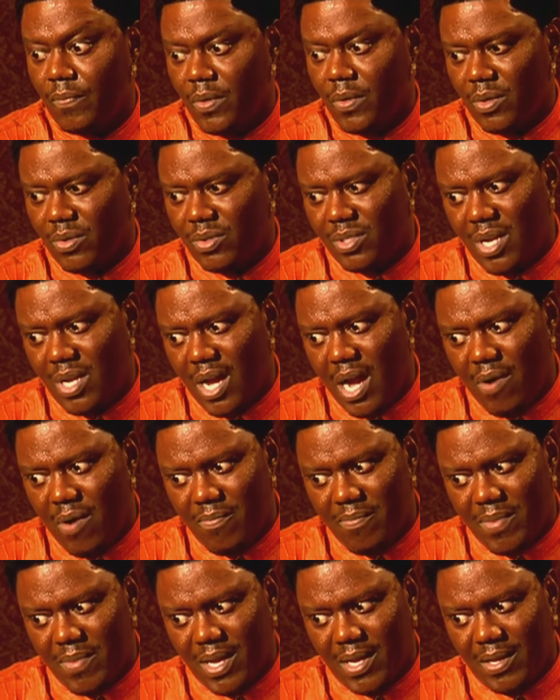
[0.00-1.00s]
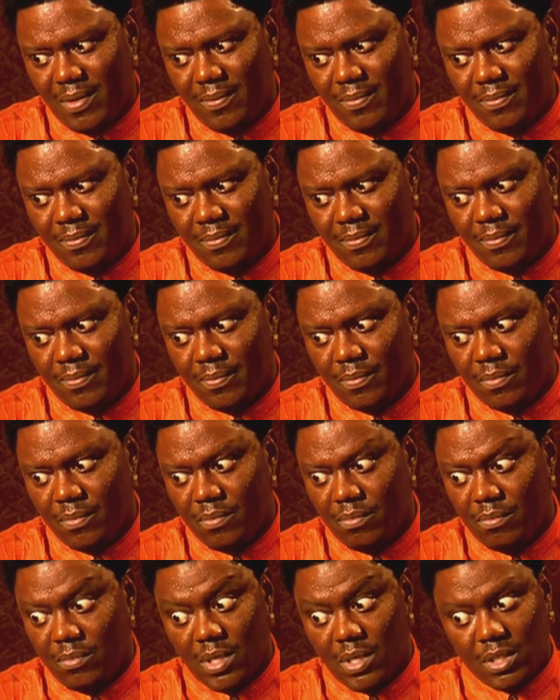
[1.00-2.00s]
Don't start with me.
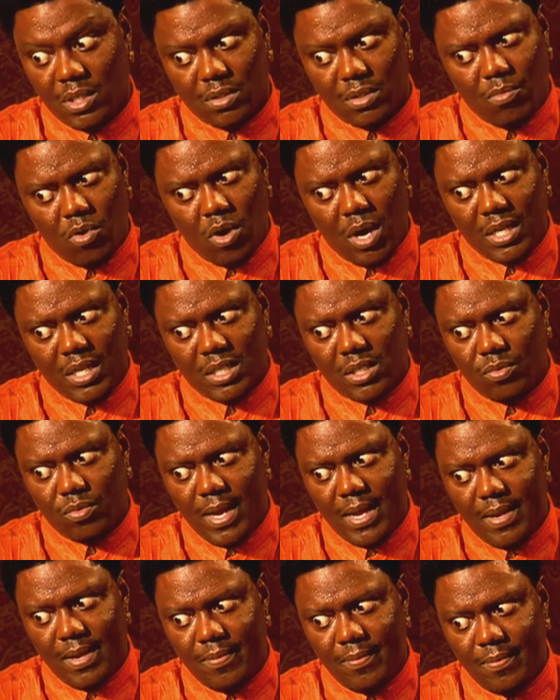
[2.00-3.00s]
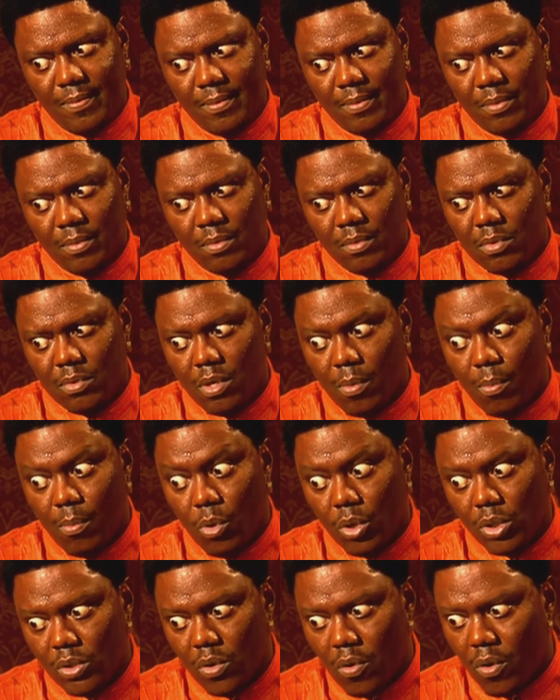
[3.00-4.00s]
Because the more I sweat, the
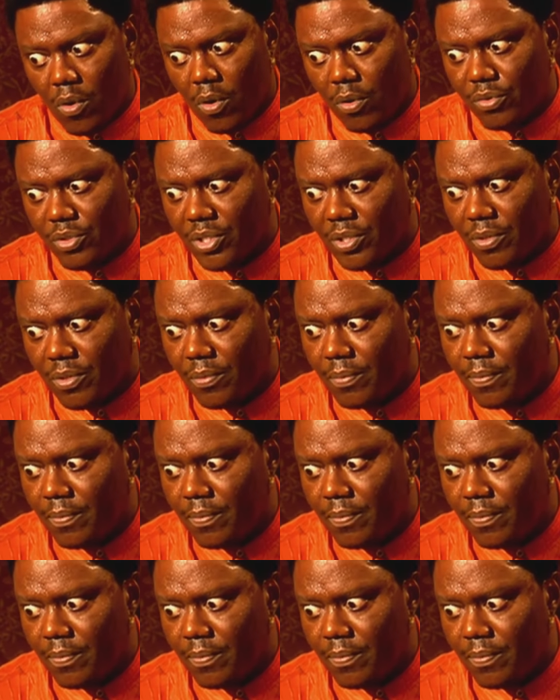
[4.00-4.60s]
more it's going to hurt you.